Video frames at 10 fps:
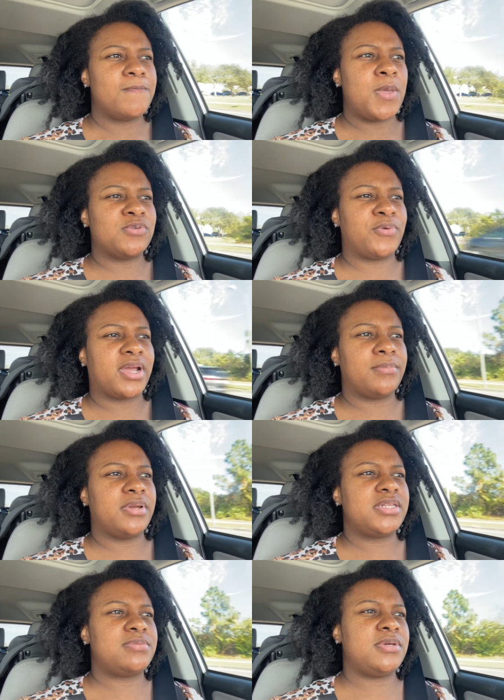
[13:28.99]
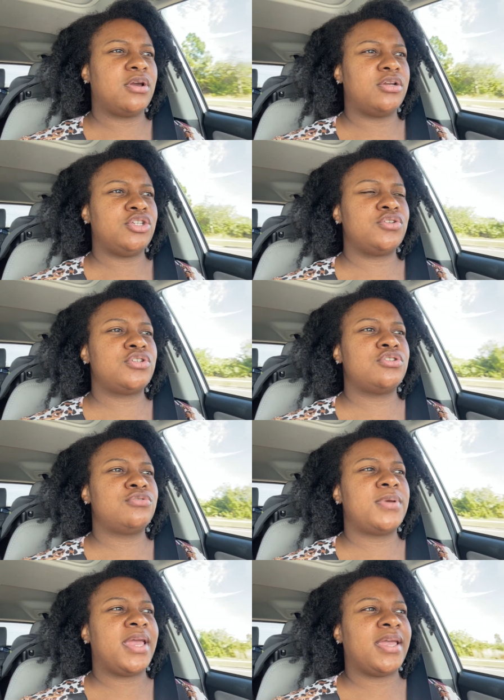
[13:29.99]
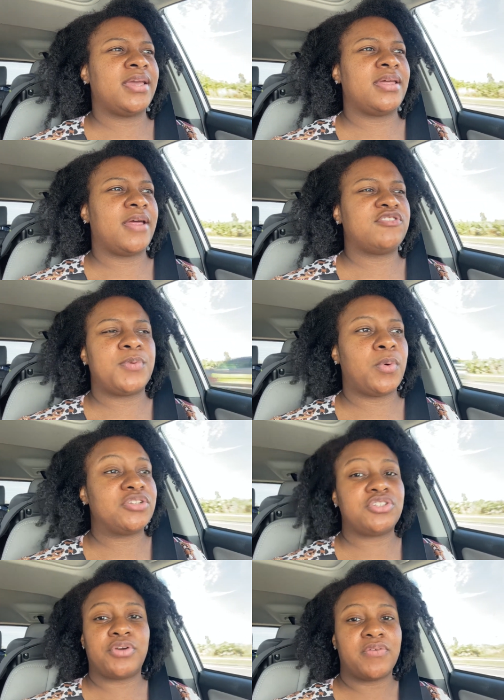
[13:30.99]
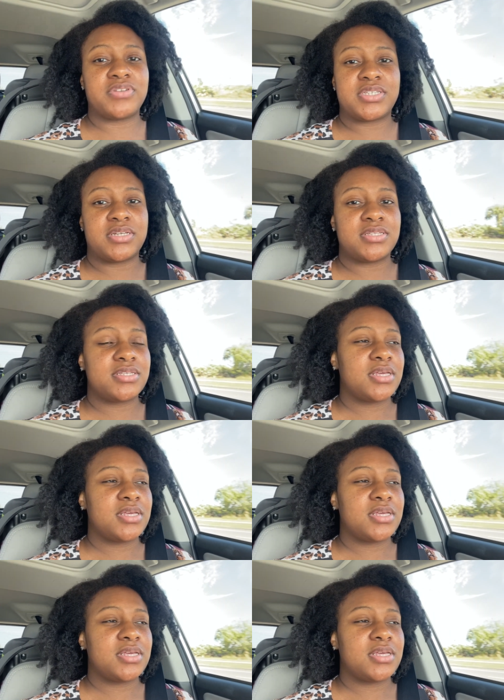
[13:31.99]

It was recommended to me on YouTube, and I've just been watching her ever since.